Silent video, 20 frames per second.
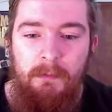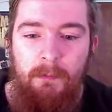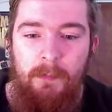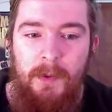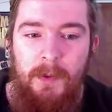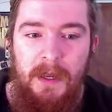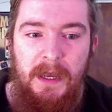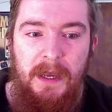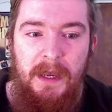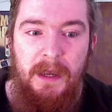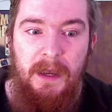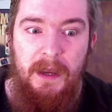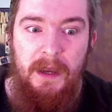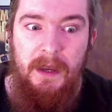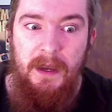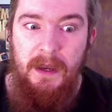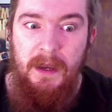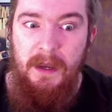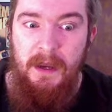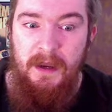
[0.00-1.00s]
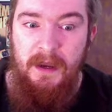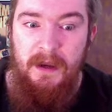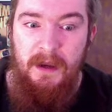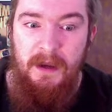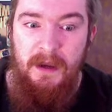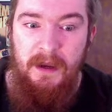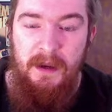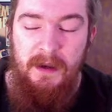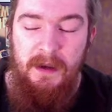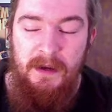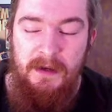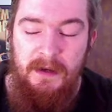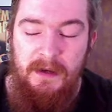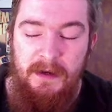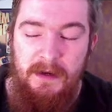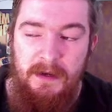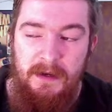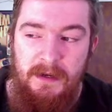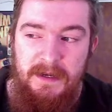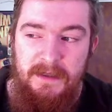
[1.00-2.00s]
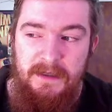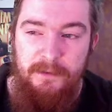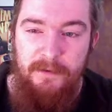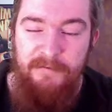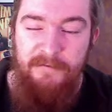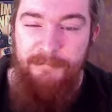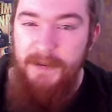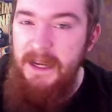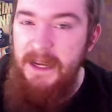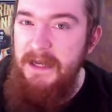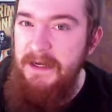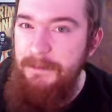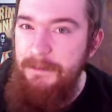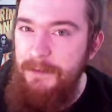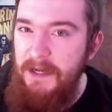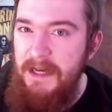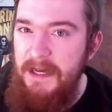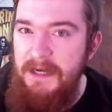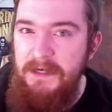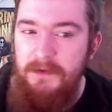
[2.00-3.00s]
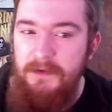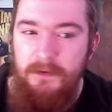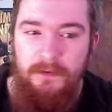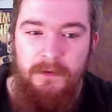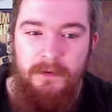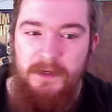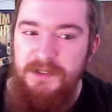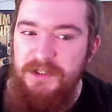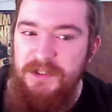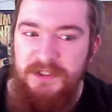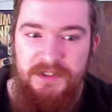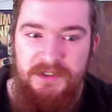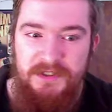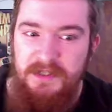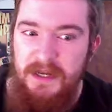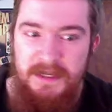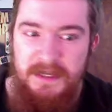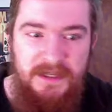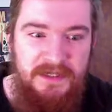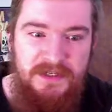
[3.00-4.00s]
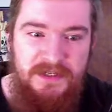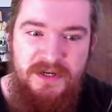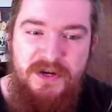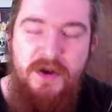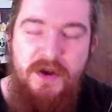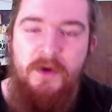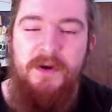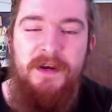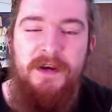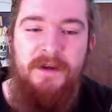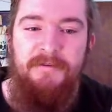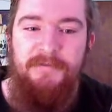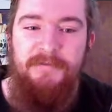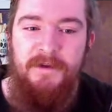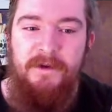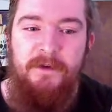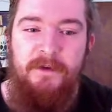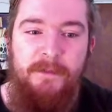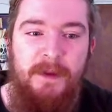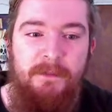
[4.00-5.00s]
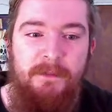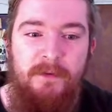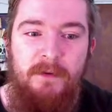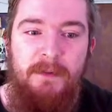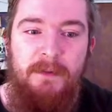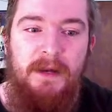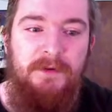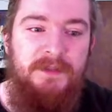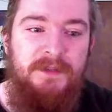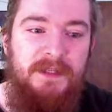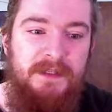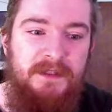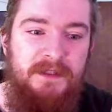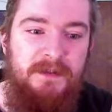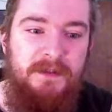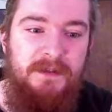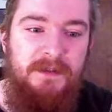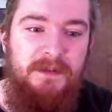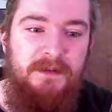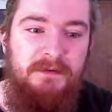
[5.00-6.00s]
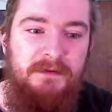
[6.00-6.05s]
but either I've barely played or just like there's not enough that I remember about it to